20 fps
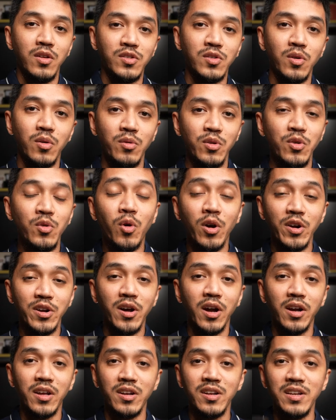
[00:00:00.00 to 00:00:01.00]
So you are
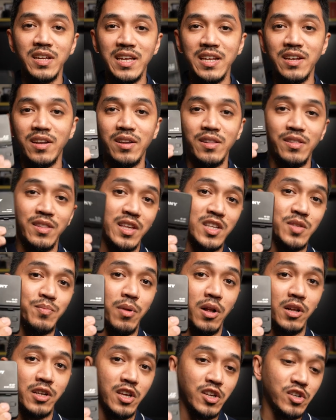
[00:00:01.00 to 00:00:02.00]
not gonna need this
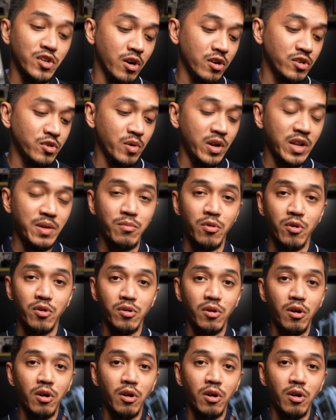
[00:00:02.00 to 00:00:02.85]
bulky charger anymore.